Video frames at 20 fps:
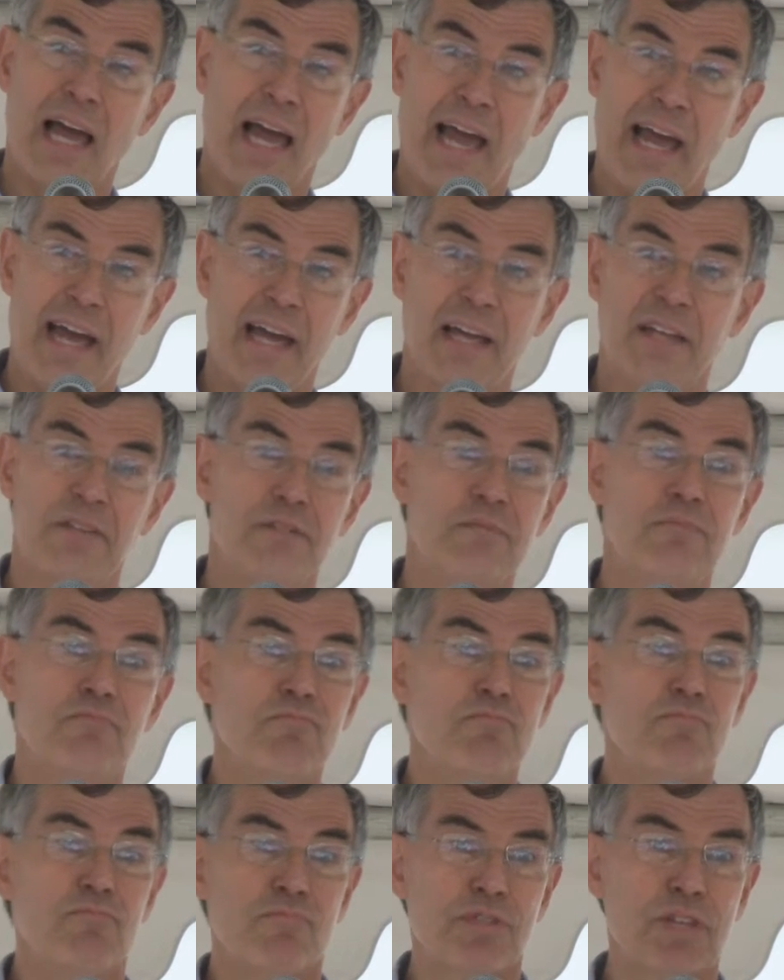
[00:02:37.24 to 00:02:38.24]
And
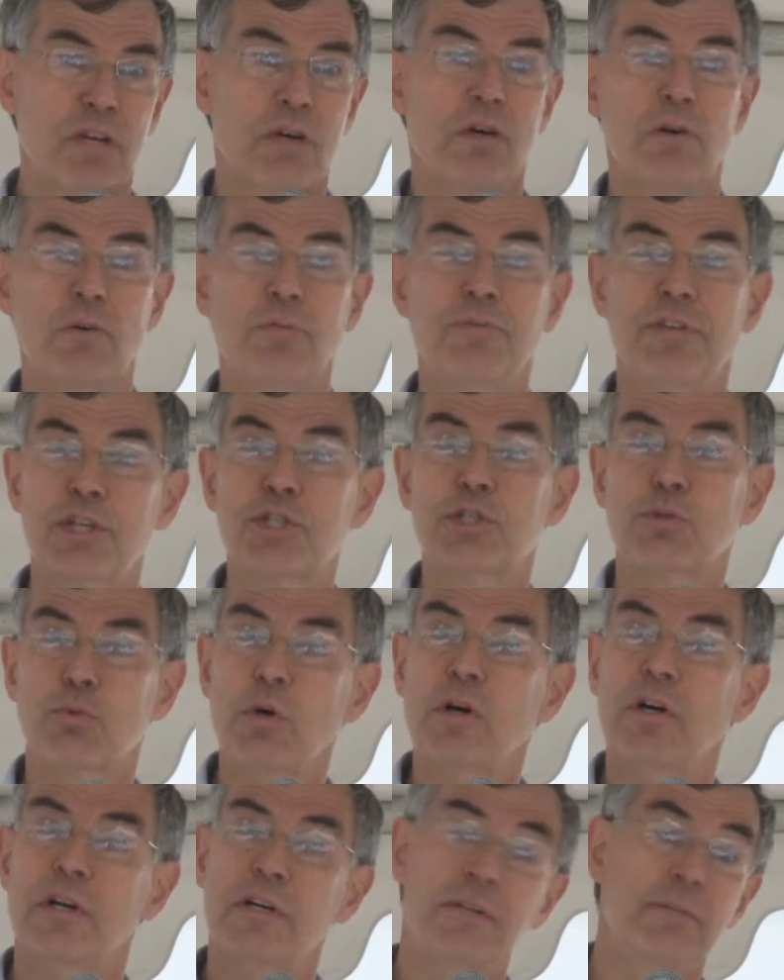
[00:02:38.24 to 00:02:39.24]
so this
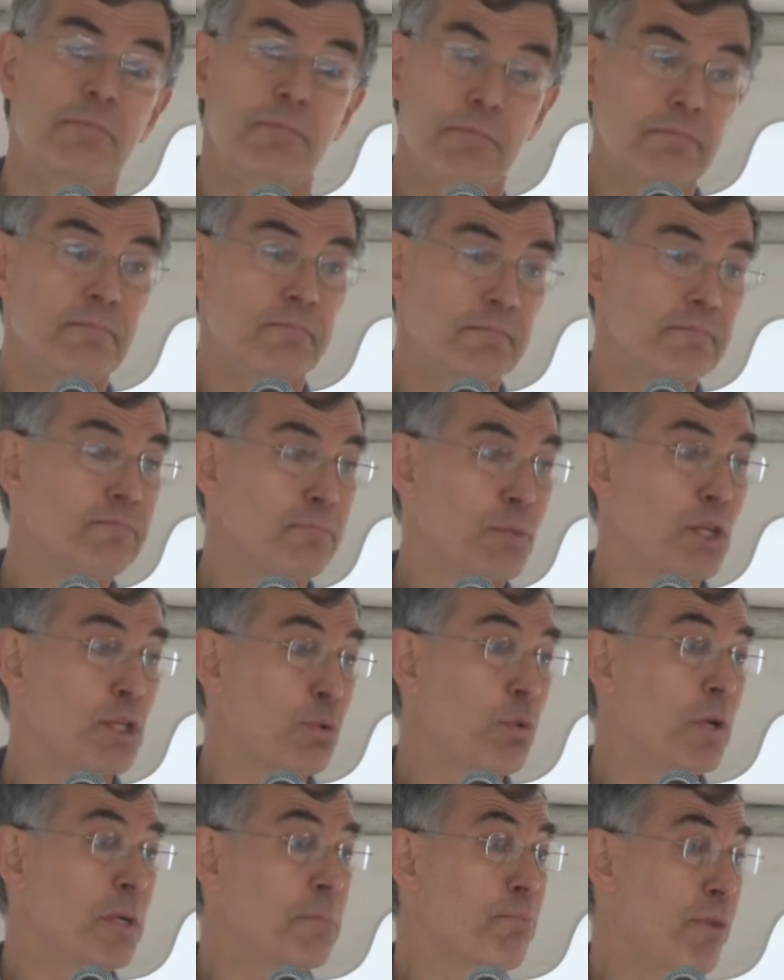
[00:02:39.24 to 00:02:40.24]
would
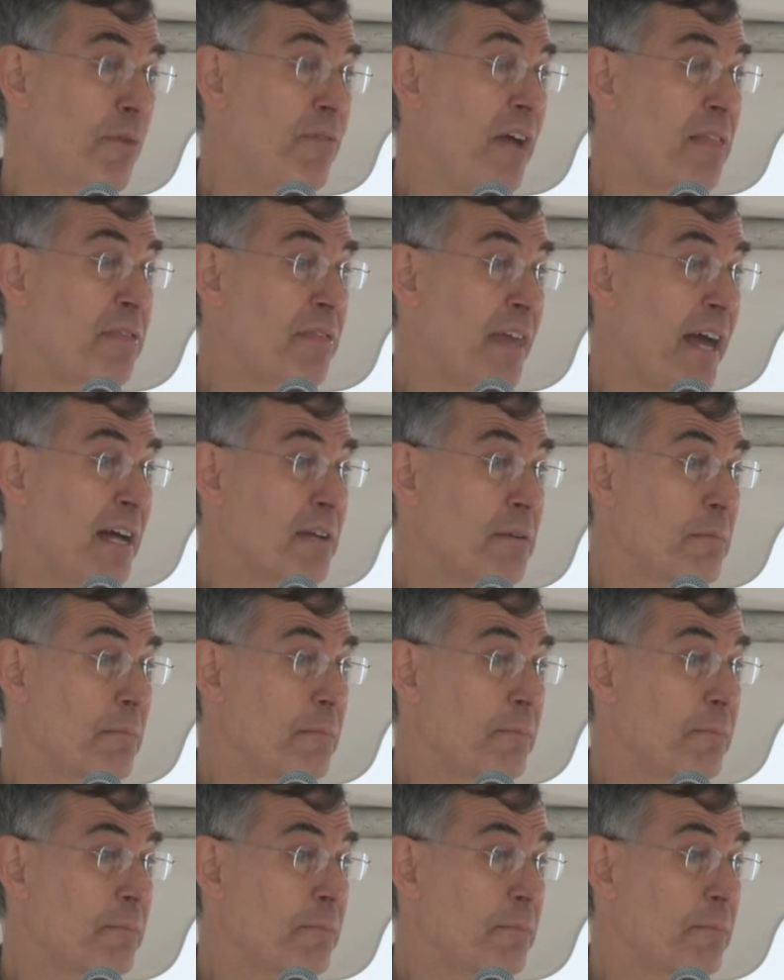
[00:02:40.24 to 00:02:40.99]
prevent that.